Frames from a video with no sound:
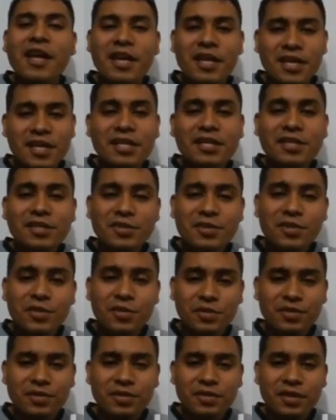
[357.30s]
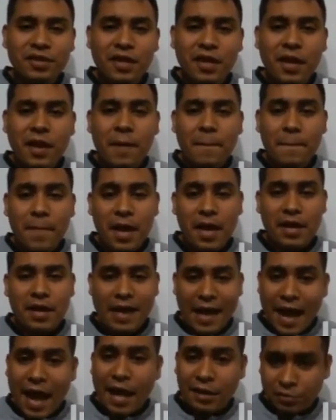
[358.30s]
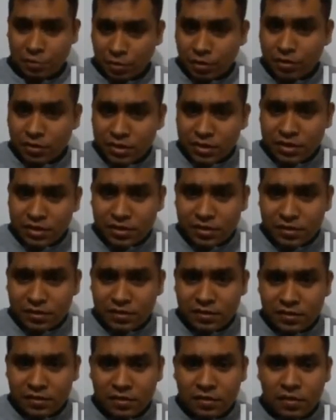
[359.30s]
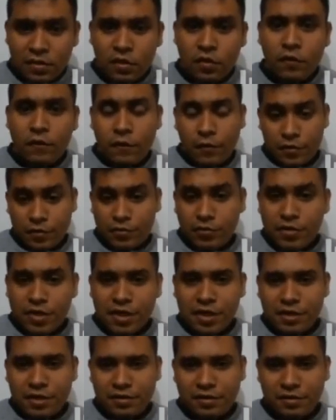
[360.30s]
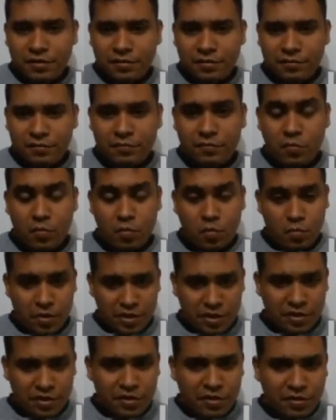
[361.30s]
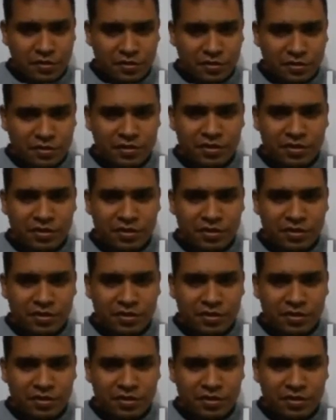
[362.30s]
is used by adults for cooking. Very good.